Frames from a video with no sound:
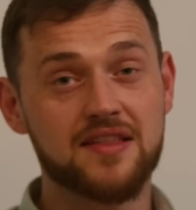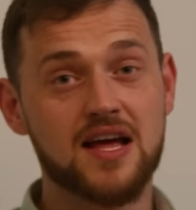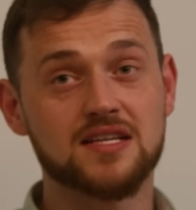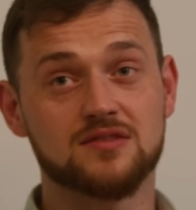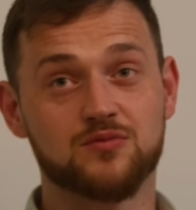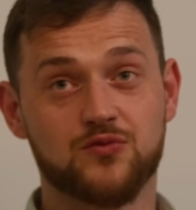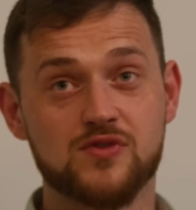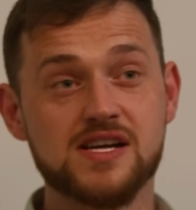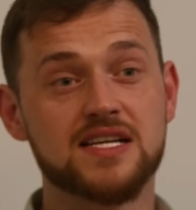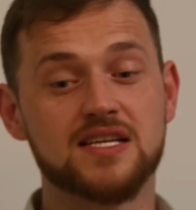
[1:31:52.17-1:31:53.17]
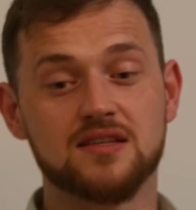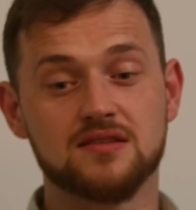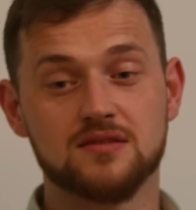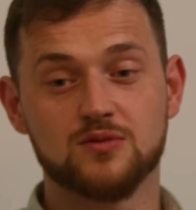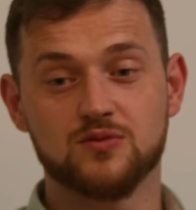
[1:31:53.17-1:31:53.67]
And that's
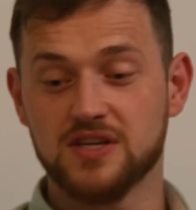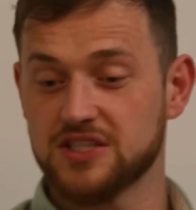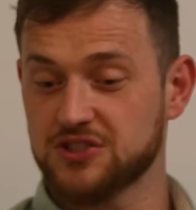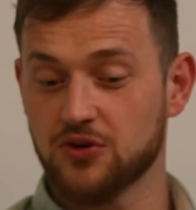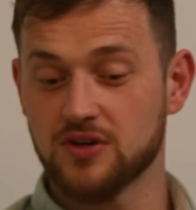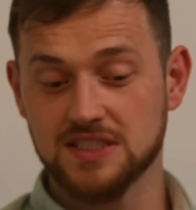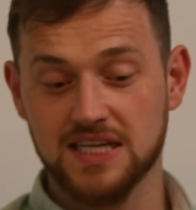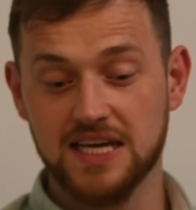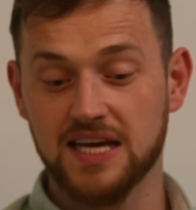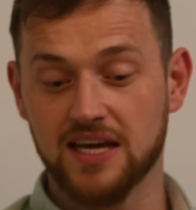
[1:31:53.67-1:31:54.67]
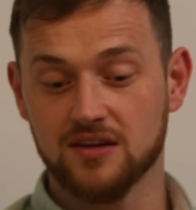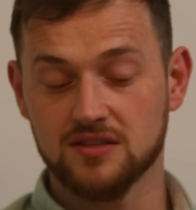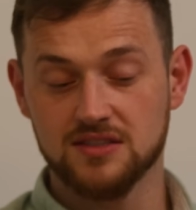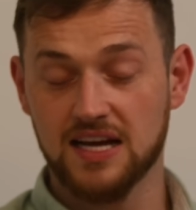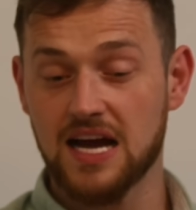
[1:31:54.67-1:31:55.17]
really reassuring to hear,
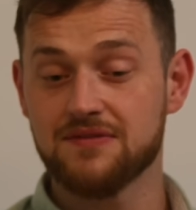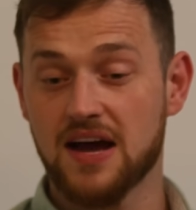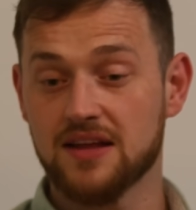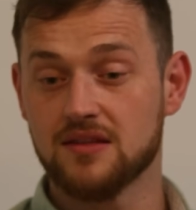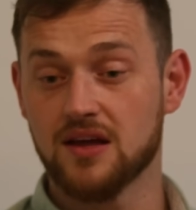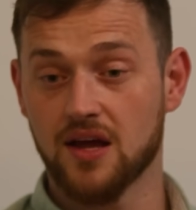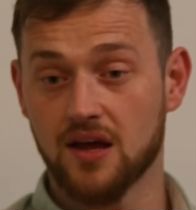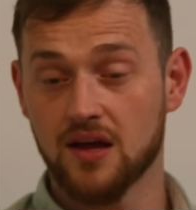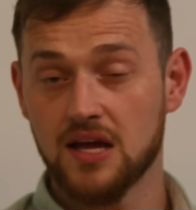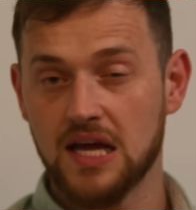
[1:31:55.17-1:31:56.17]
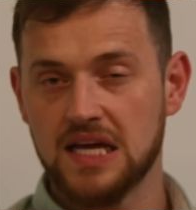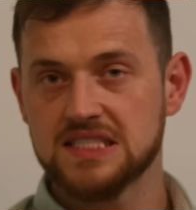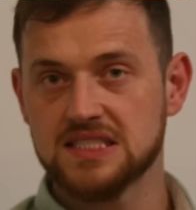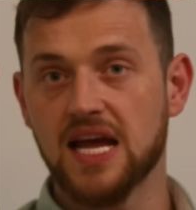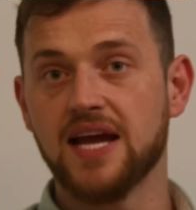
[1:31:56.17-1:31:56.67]
because like I've had the
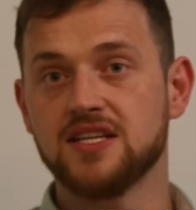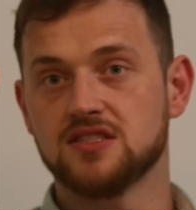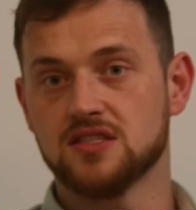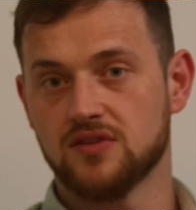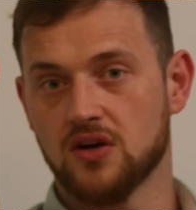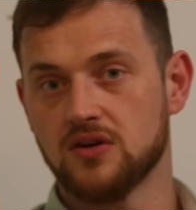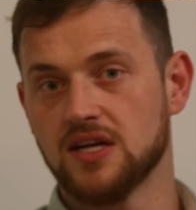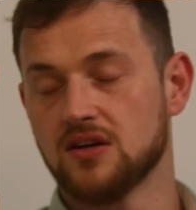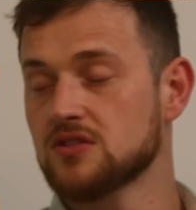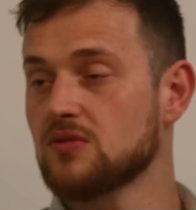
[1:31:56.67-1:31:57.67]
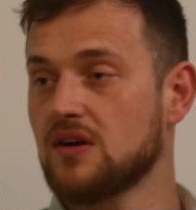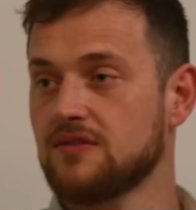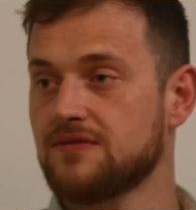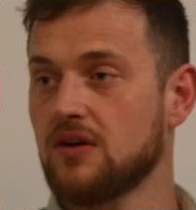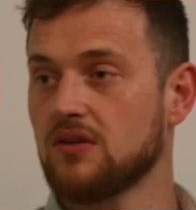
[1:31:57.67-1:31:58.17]
stages of loneliness where I
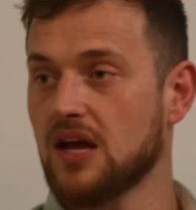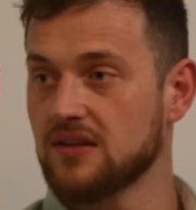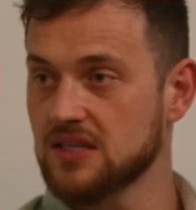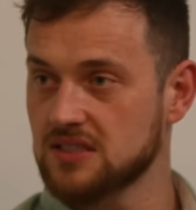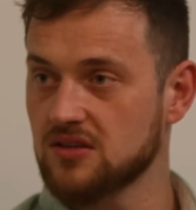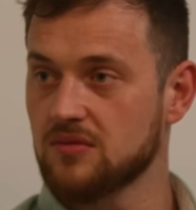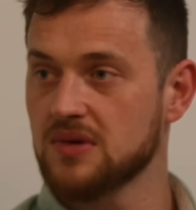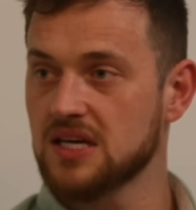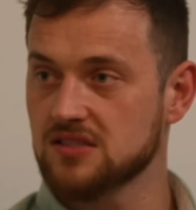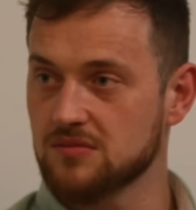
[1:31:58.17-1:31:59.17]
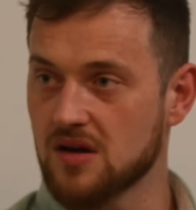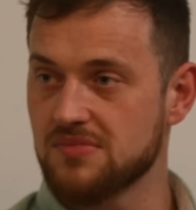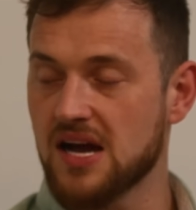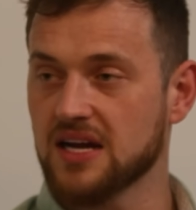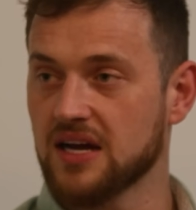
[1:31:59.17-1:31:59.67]
felt like this is on me, it's on my
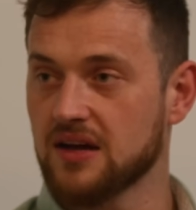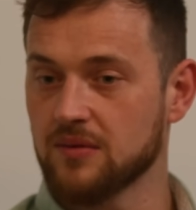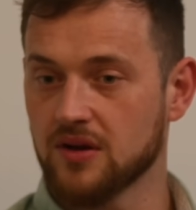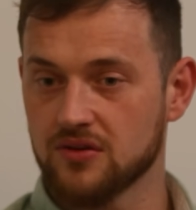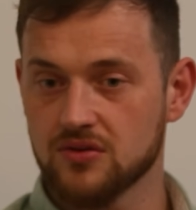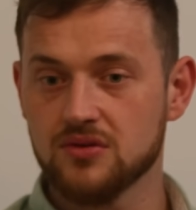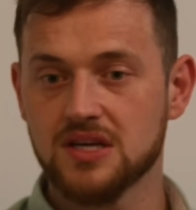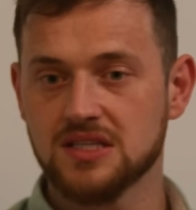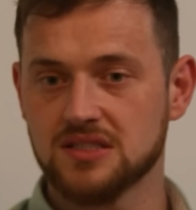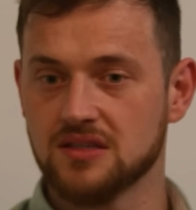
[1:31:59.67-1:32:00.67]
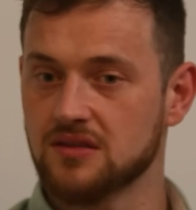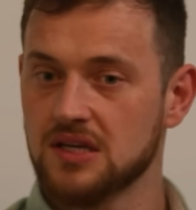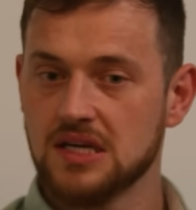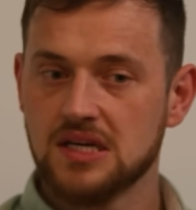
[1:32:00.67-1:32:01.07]
back, I'm going to do this and